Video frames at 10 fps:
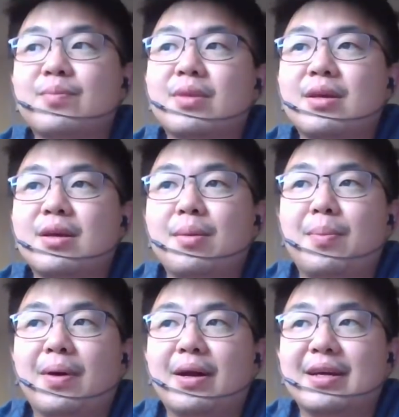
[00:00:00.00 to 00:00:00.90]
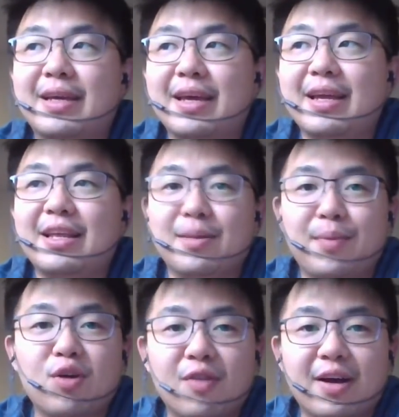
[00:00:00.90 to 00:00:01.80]
But again, in the
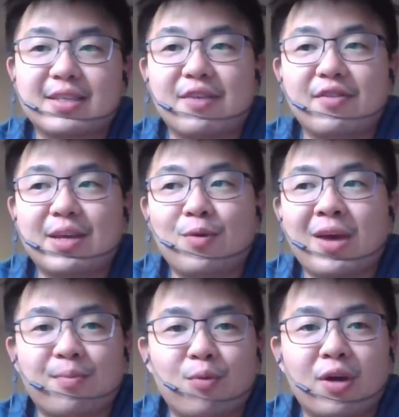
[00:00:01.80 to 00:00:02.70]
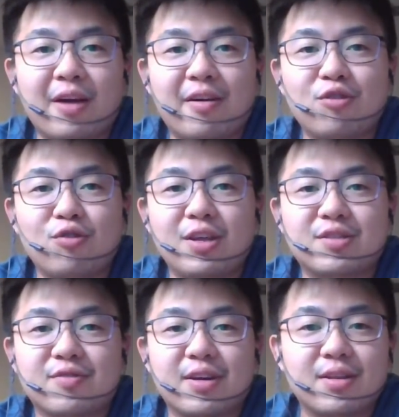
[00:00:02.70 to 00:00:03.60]
makeover guys, every time we have Mont Kiara units,
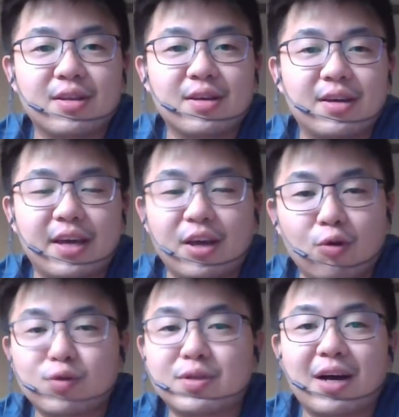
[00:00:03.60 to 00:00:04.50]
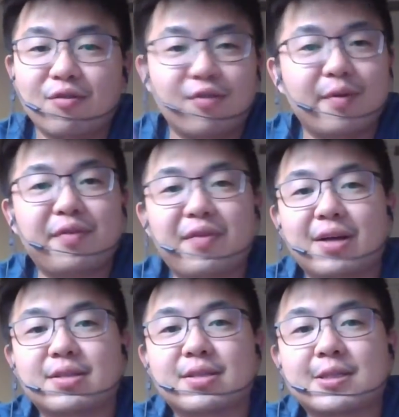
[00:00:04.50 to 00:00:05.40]
right, it goes out very
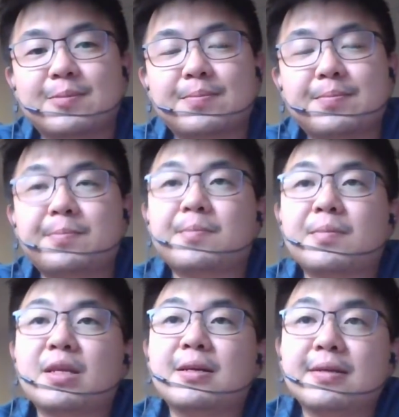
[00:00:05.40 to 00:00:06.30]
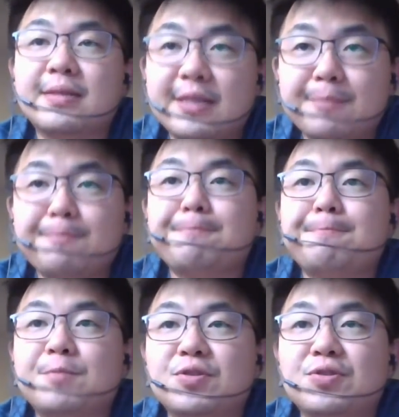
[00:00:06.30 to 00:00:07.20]
fast. Yep.
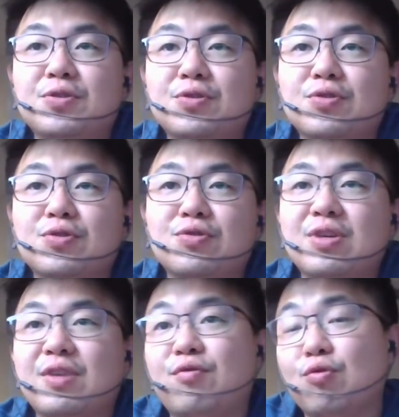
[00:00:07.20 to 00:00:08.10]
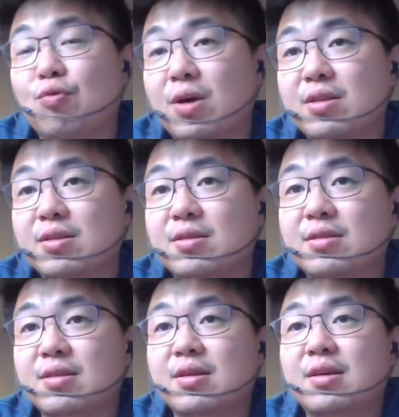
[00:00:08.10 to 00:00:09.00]
So if you want
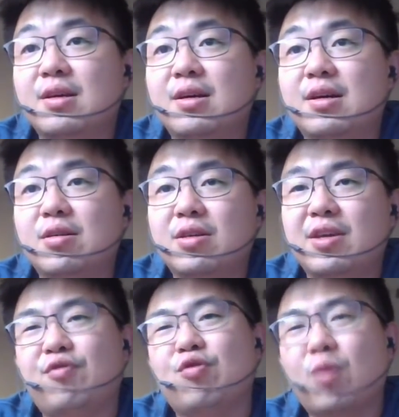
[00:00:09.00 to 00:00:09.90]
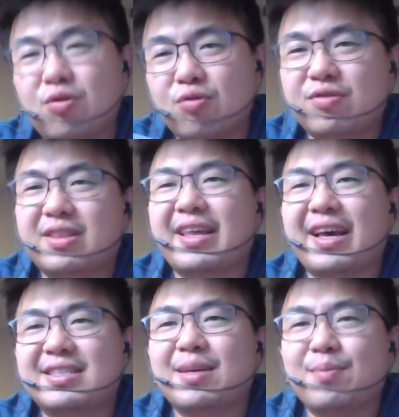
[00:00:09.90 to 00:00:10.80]
to
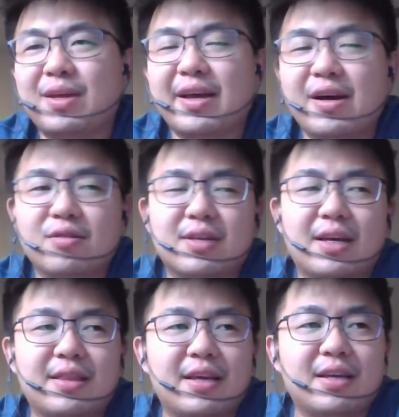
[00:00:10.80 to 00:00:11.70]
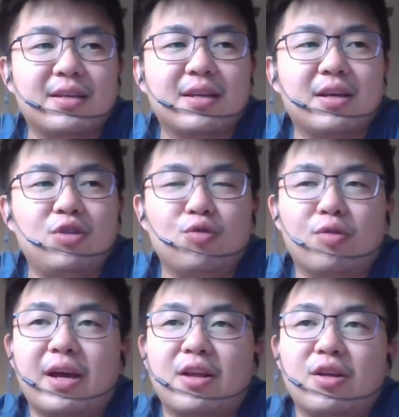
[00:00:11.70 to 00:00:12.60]
test something else, I think
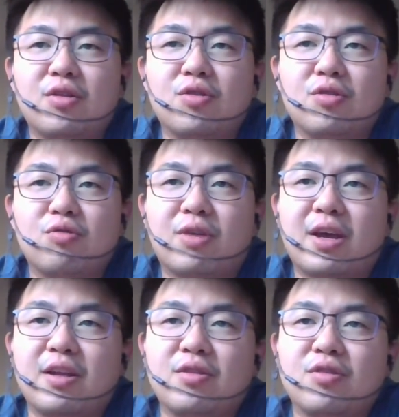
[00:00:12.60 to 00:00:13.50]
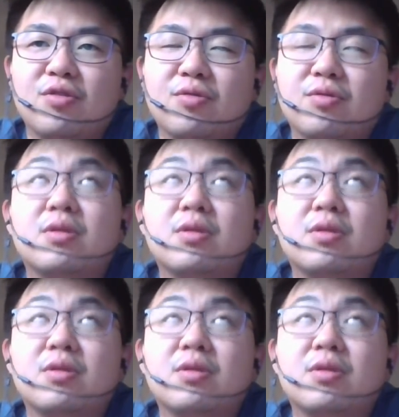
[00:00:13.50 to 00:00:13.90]
you can